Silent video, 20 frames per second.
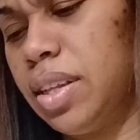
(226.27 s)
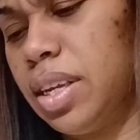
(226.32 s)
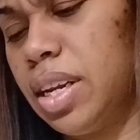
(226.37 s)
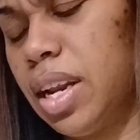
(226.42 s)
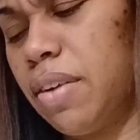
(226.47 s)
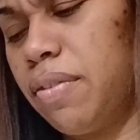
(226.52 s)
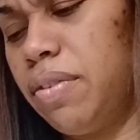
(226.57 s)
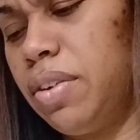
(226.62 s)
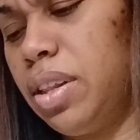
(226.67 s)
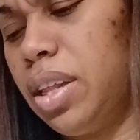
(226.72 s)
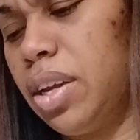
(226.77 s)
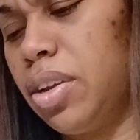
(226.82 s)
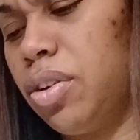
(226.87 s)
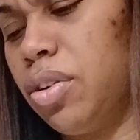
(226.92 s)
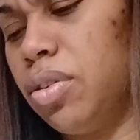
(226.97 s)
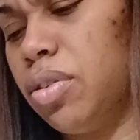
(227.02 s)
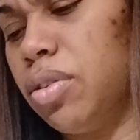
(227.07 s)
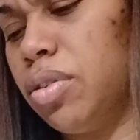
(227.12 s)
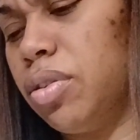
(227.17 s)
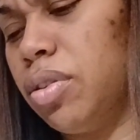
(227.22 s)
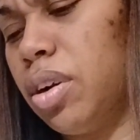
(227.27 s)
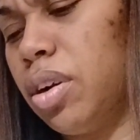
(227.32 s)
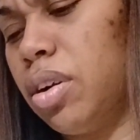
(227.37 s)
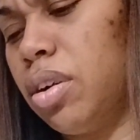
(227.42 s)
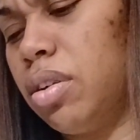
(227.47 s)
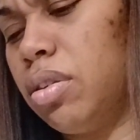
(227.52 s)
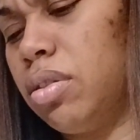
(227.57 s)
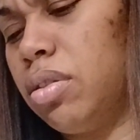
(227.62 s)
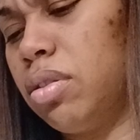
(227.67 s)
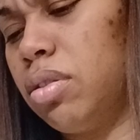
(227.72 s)
that I feel like you're
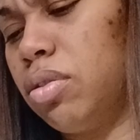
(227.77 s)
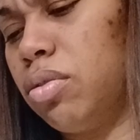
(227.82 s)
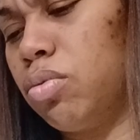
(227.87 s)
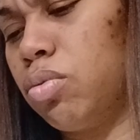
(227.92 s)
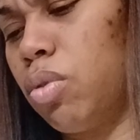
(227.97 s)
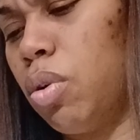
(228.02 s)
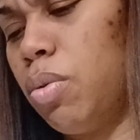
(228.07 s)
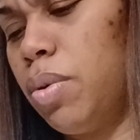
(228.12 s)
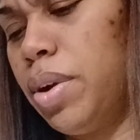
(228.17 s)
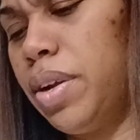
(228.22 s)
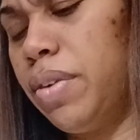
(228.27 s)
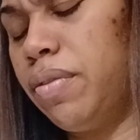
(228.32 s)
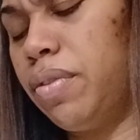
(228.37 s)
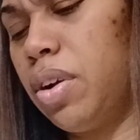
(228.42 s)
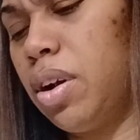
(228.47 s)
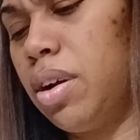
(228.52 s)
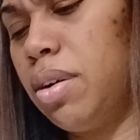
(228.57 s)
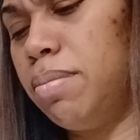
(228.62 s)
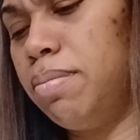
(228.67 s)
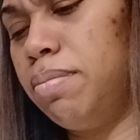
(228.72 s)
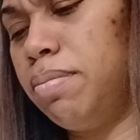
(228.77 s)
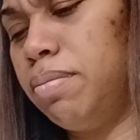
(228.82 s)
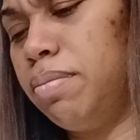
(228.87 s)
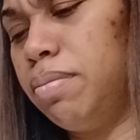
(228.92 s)
growing from.